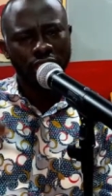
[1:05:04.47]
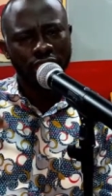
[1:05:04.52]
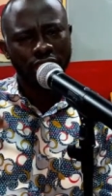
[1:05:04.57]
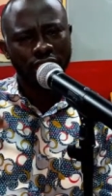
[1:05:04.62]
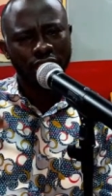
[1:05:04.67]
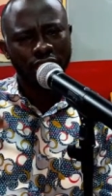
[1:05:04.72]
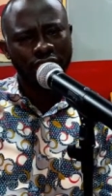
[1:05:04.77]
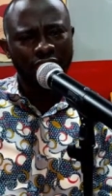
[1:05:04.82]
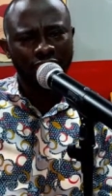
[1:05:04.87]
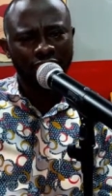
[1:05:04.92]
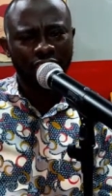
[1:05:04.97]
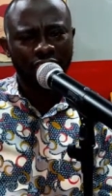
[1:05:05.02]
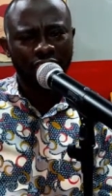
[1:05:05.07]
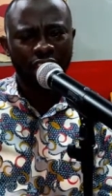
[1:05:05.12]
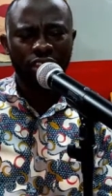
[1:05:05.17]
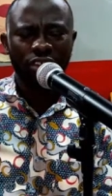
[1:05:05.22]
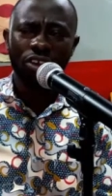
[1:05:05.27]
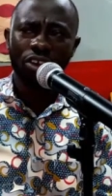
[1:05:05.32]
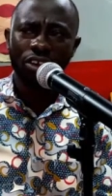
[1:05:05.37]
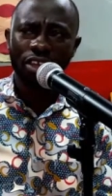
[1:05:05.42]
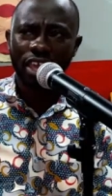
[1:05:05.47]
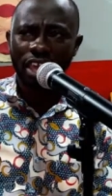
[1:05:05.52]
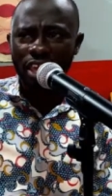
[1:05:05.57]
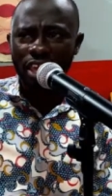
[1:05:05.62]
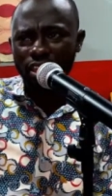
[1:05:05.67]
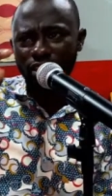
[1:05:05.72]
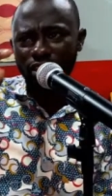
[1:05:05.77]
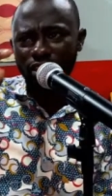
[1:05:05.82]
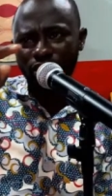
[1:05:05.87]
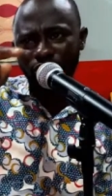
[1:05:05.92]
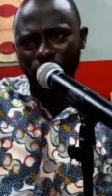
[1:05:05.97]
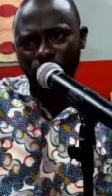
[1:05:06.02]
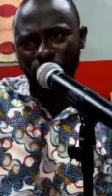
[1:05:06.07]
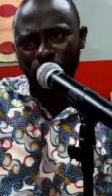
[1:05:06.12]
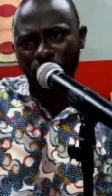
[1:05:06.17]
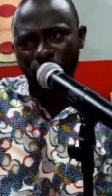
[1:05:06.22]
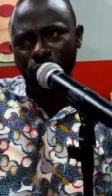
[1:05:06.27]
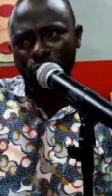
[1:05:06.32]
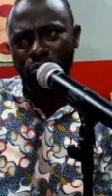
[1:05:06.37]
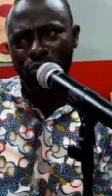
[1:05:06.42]
Then I tell you, okay, you're
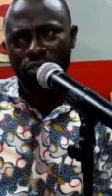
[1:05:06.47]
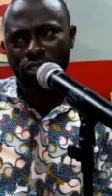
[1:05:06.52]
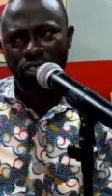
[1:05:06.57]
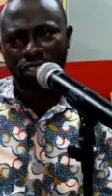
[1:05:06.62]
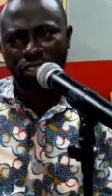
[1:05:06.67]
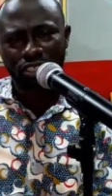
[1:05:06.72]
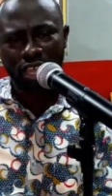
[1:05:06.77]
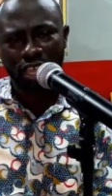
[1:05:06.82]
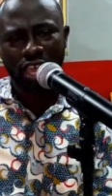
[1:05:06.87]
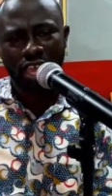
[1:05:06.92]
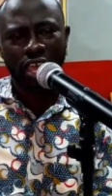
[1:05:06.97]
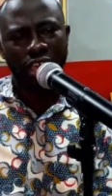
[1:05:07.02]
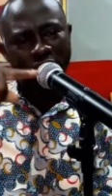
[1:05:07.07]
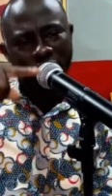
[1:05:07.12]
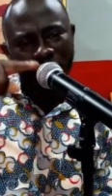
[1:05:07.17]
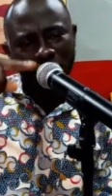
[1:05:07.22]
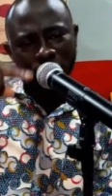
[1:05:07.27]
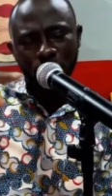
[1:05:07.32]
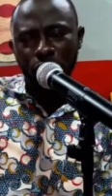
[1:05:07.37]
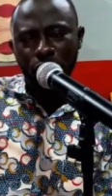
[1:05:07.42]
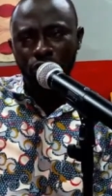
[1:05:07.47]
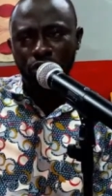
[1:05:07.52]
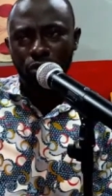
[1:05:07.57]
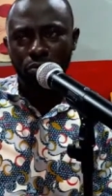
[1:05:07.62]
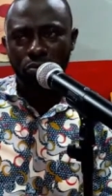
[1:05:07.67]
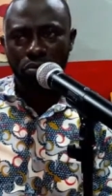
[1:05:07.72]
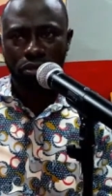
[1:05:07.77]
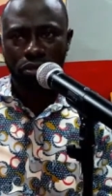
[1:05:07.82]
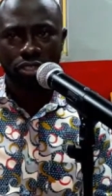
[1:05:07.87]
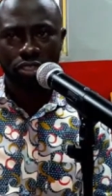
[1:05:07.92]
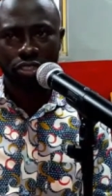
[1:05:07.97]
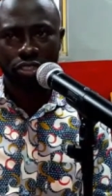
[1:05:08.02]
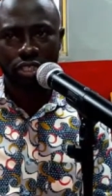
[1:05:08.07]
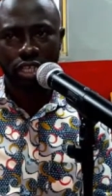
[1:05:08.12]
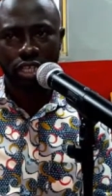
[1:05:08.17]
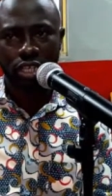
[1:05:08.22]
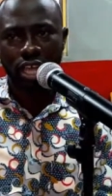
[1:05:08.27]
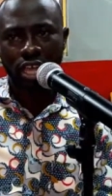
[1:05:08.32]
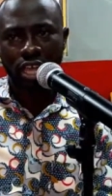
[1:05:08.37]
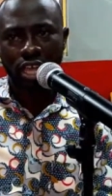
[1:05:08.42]
supposed to put this here. You're supposed to put this
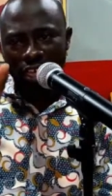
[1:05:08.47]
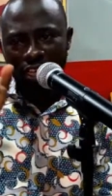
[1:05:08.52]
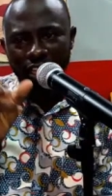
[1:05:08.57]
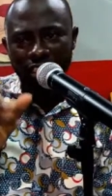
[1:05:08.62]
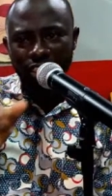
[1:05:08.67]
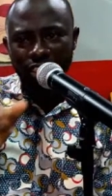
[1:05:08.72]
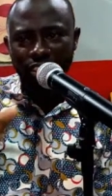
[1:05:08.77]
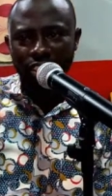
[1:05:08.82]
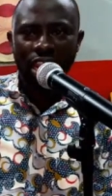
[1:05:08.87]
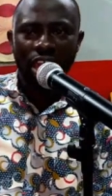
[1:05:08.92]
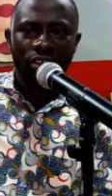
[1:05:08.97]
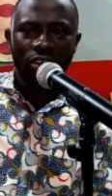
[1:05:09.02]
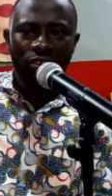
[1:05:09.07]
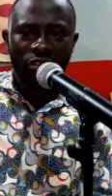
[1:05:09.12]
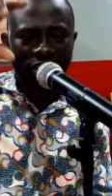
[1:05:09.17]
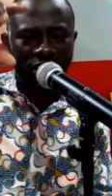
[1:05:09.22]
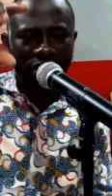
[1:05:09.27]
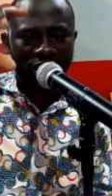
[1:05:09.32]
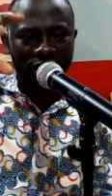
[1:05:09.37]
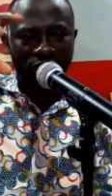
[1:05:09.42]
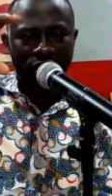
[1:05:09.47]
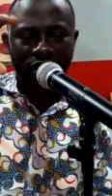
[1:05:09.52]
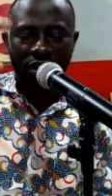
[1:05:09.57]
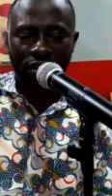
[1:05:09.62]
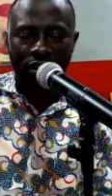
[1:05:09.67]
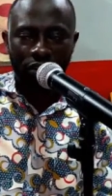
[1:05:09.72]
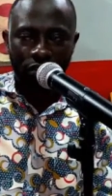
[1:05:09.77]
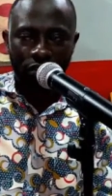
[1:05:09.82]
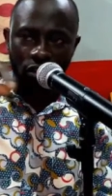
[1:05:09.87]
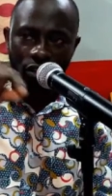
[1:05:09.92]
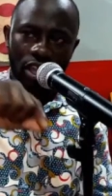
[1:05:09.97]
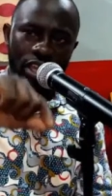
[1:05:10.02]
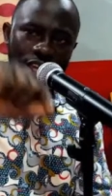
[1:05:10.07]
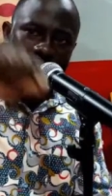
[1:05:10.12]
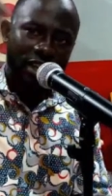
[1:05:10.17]
here. This language is very wrong.